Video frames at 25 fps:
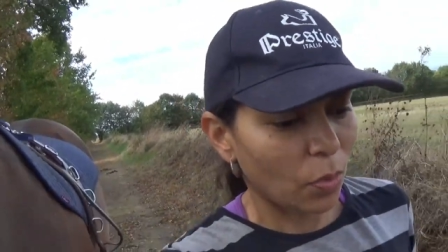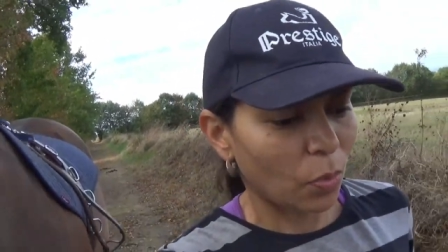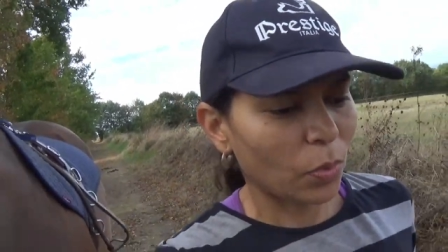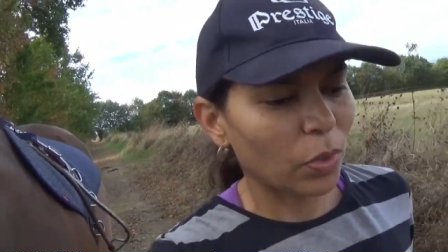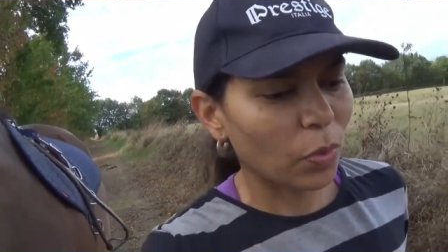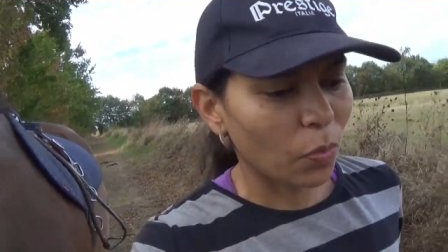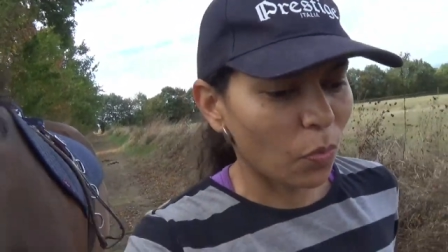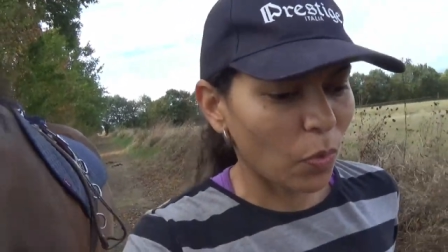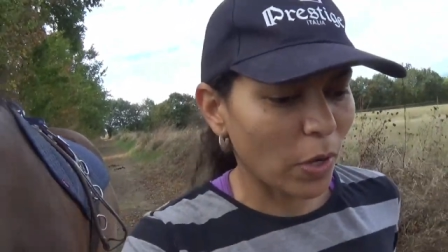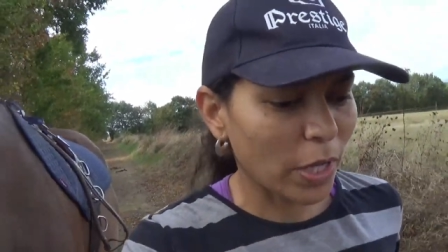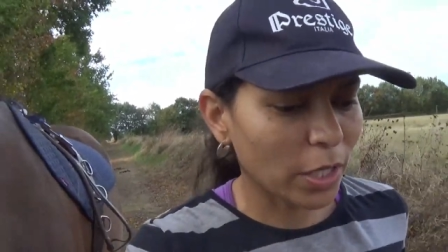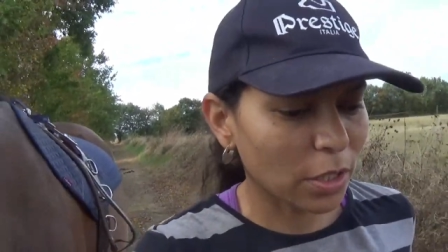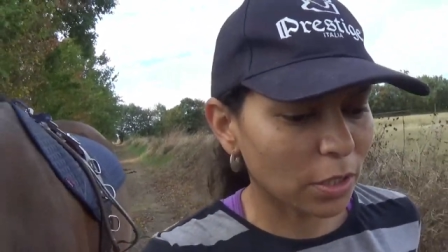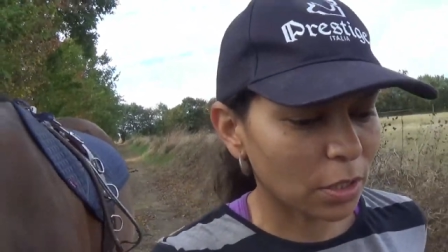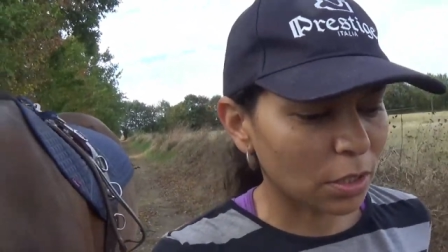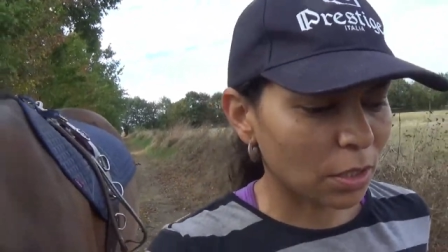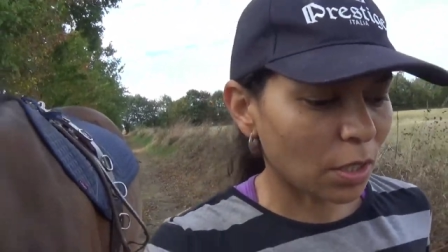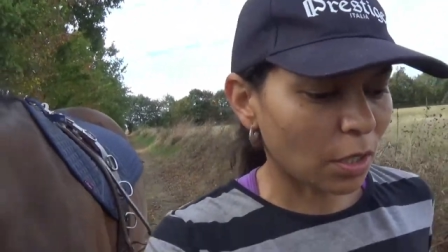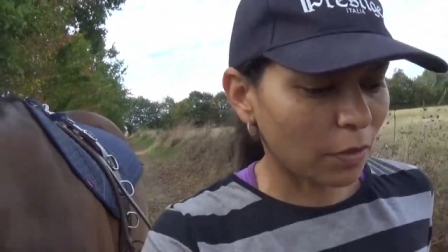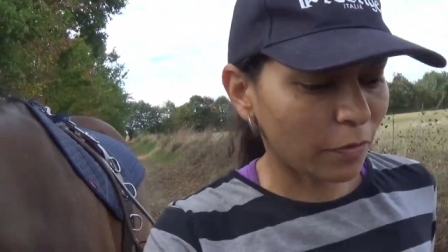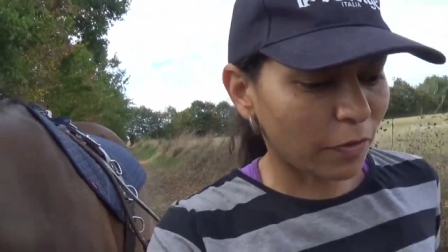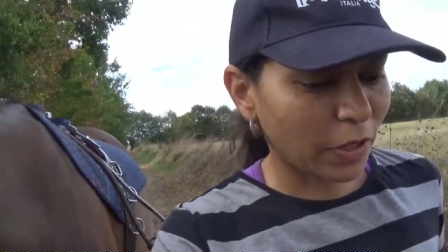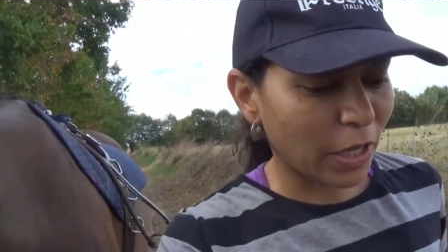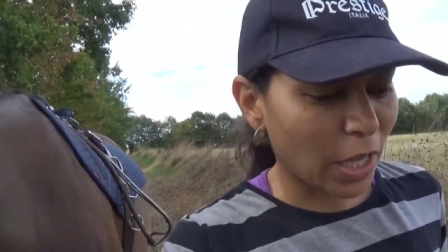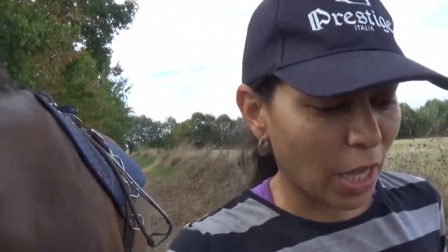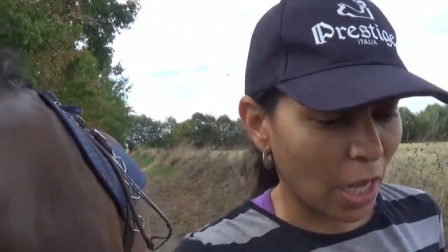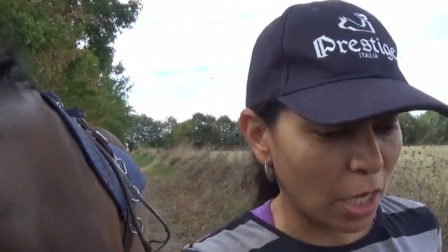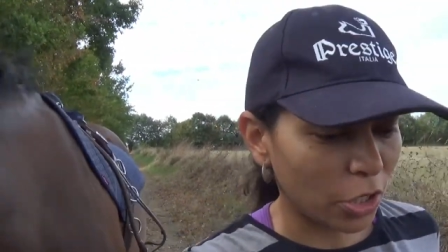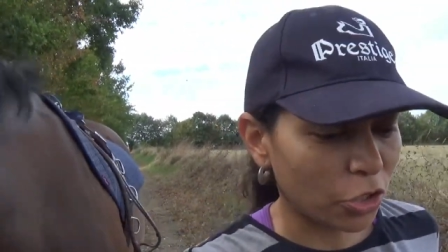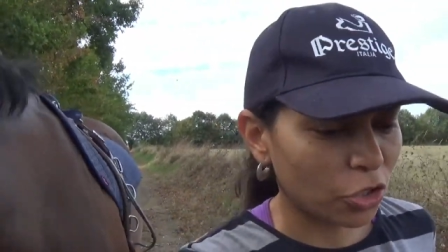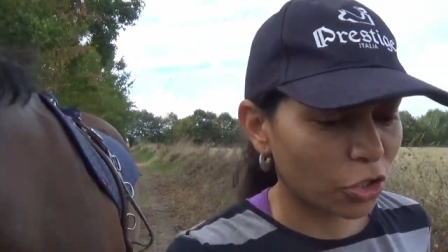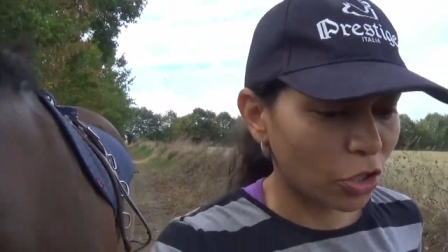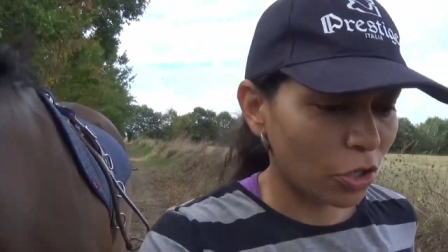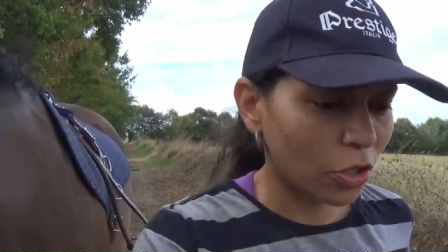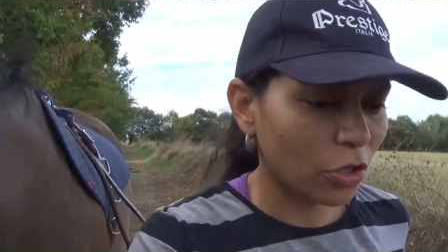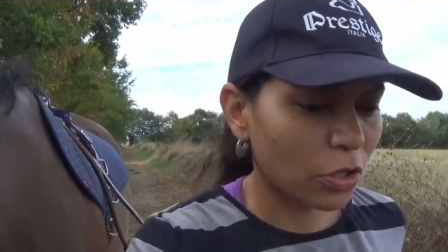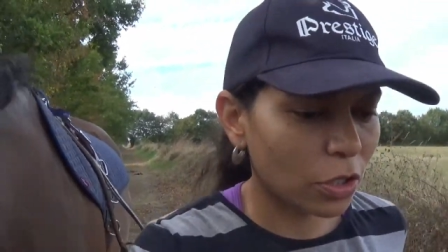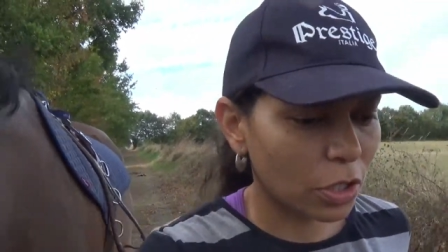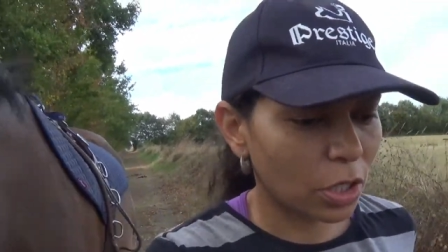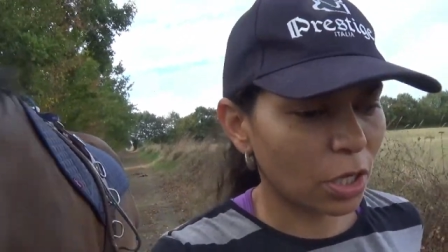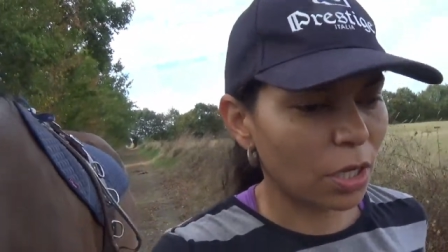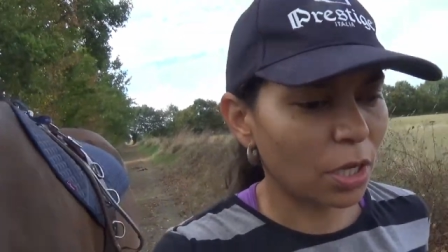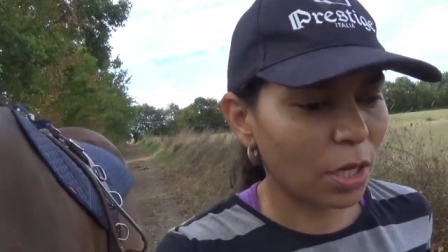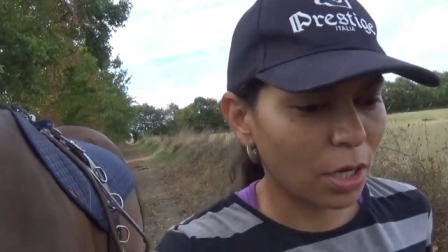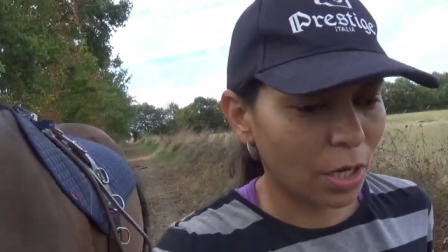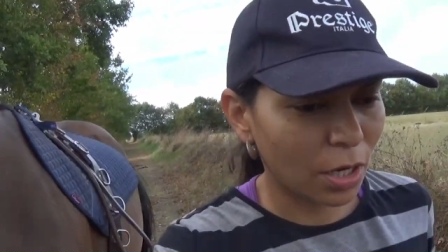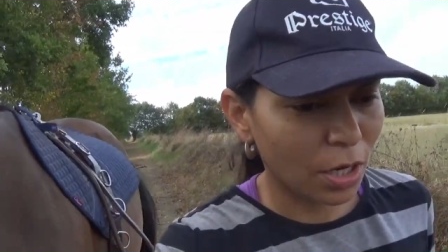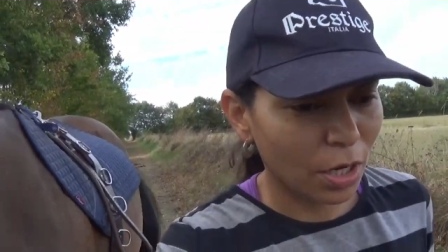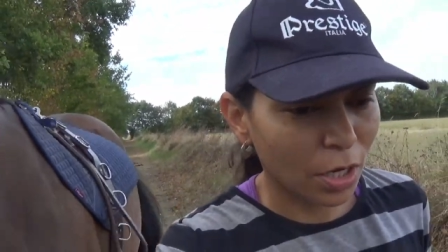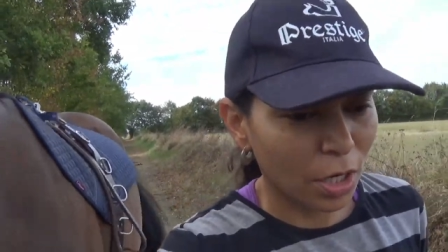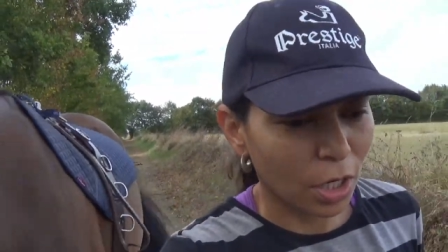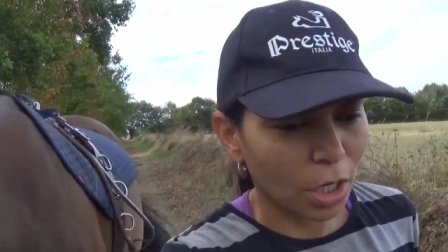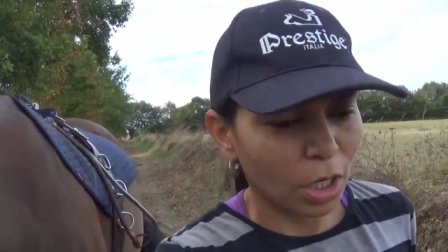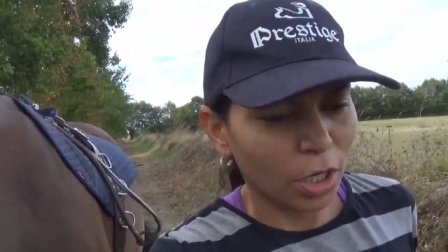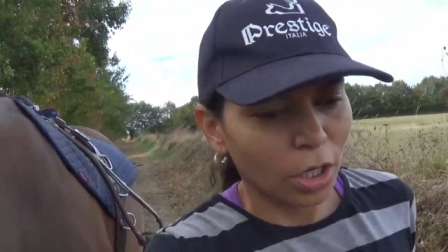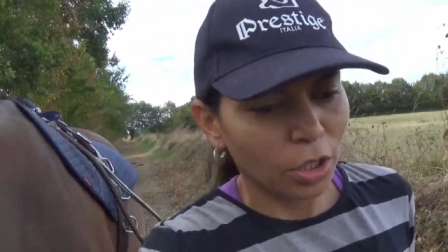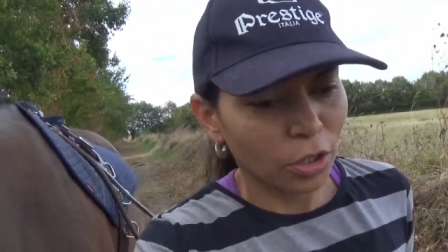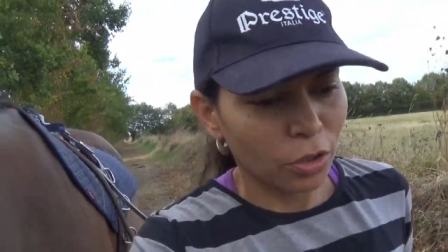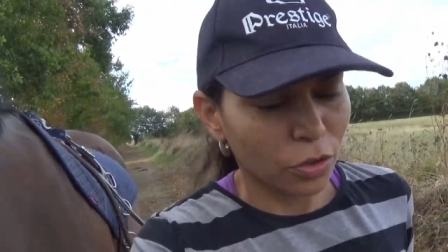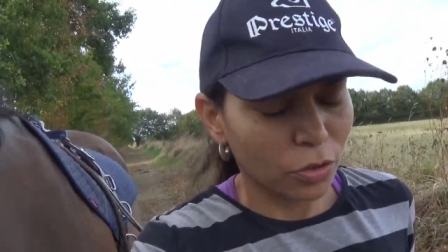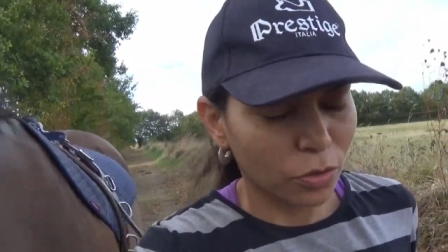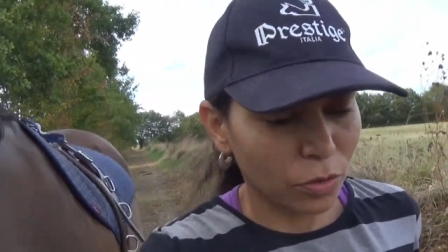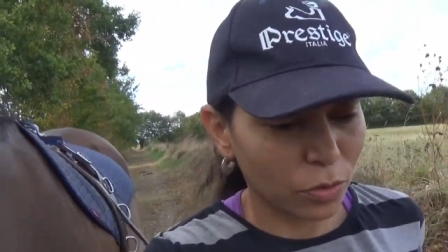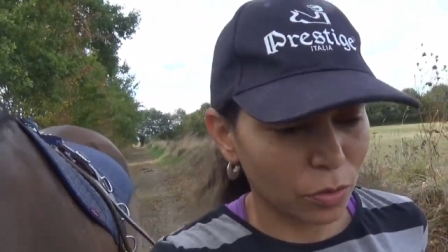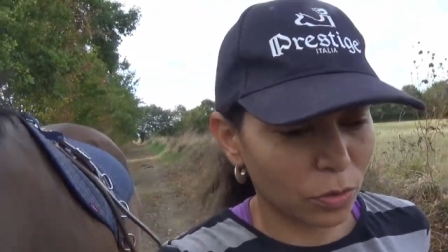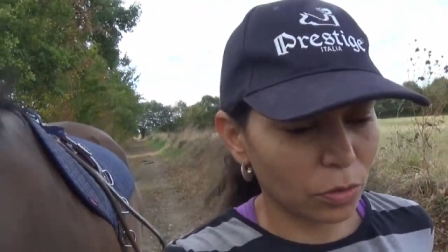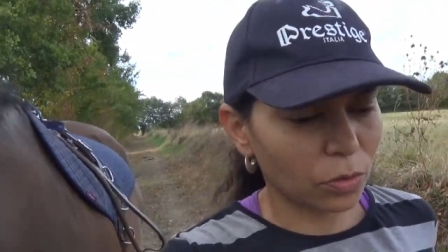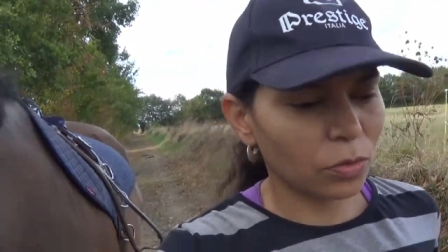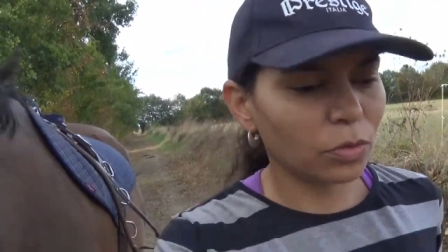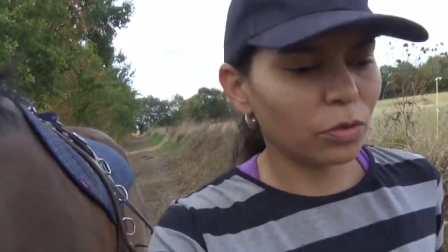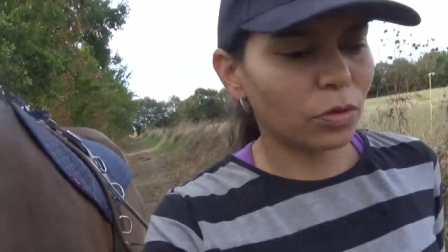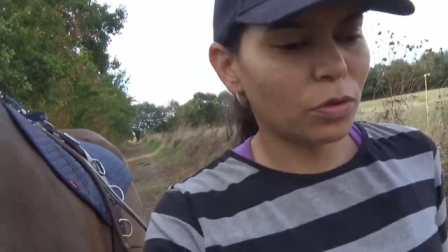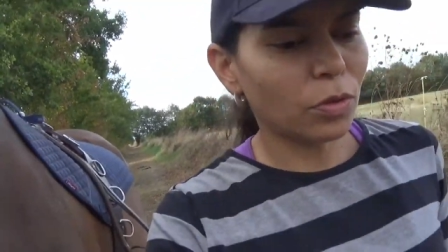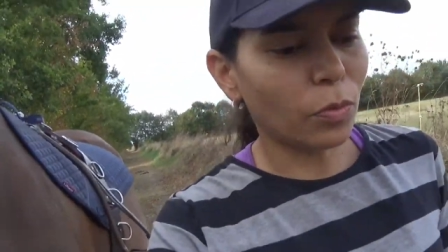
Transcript: we went on vacations to